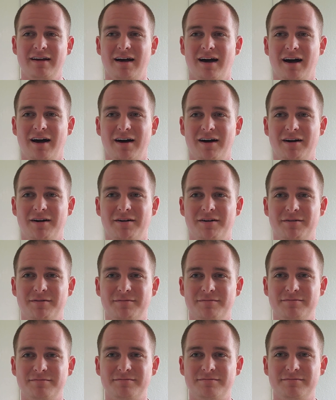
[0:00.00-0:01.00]

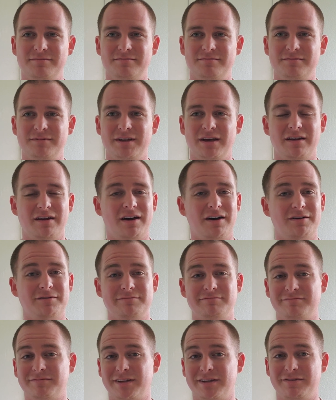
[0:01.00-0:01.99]

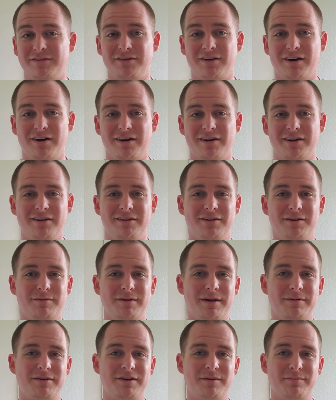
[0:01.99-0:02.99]
If your dog and your
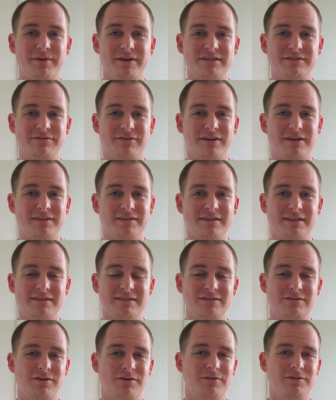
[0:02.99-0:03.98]
baby are best friends,
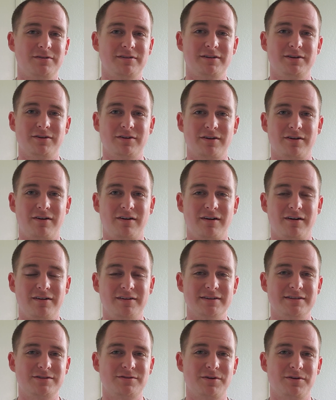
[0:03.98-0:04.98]
that's totally your call.
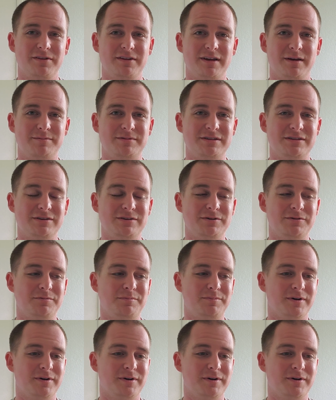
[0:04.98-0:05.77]
It's totally up to you.